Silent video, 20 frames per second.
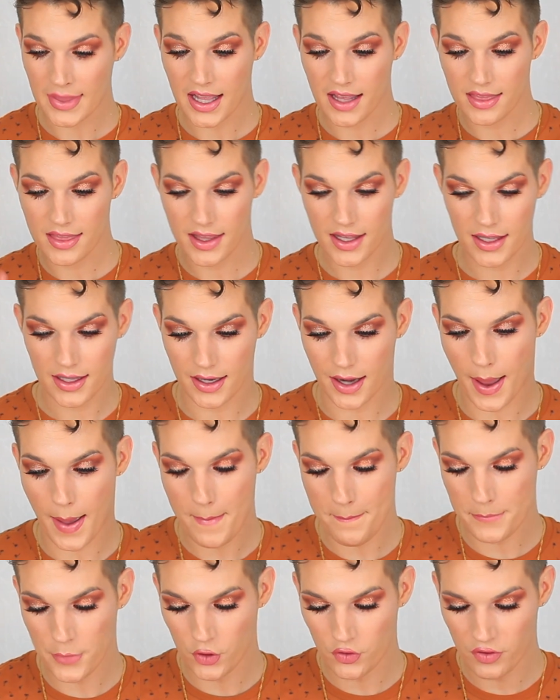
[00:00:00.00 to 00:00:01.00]
Then,
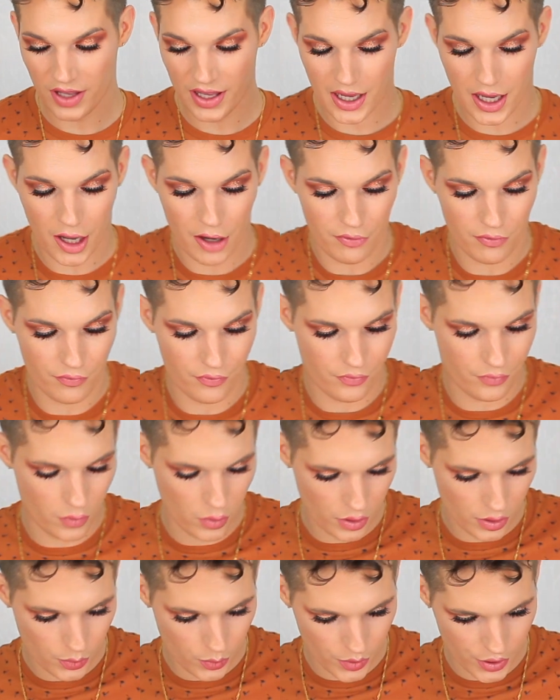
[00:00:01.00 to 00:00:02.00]
moving
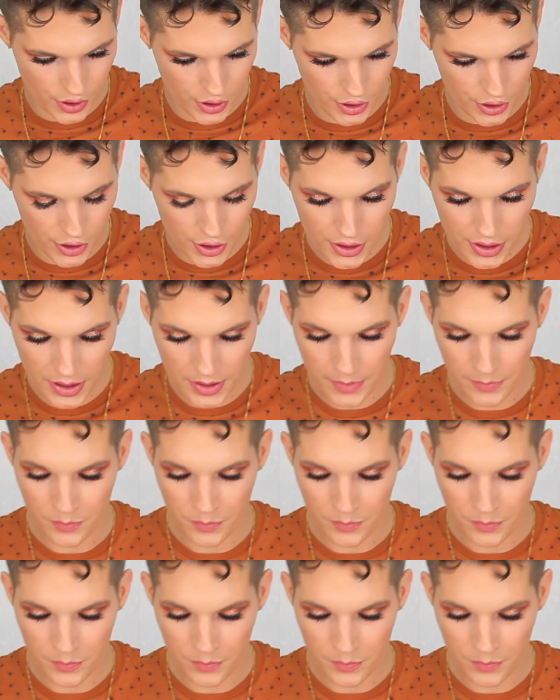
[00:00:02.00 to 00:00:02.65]
forward,